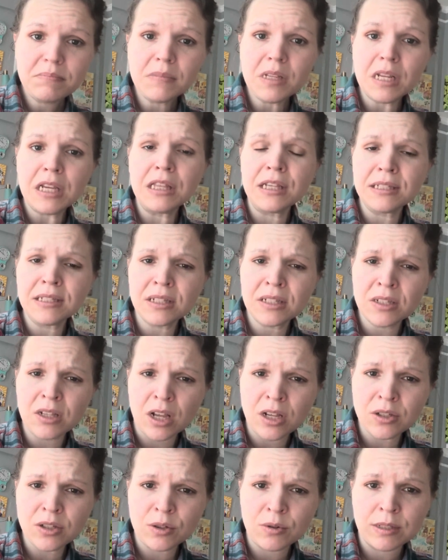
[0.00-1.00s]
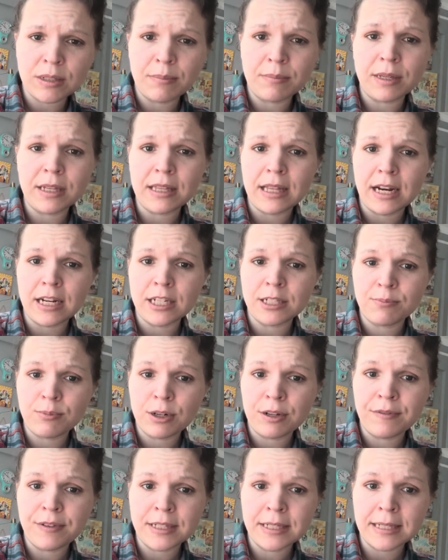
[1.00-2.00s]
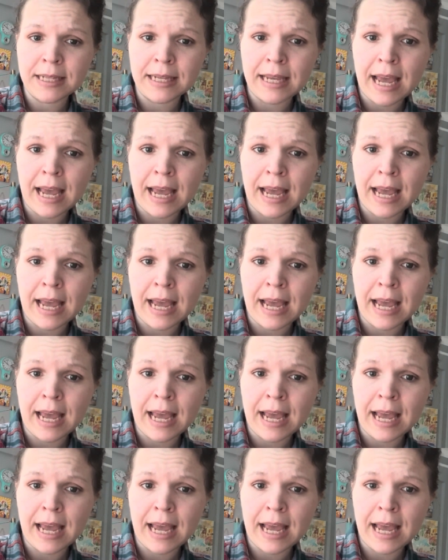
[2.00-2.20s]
This is also something that has previously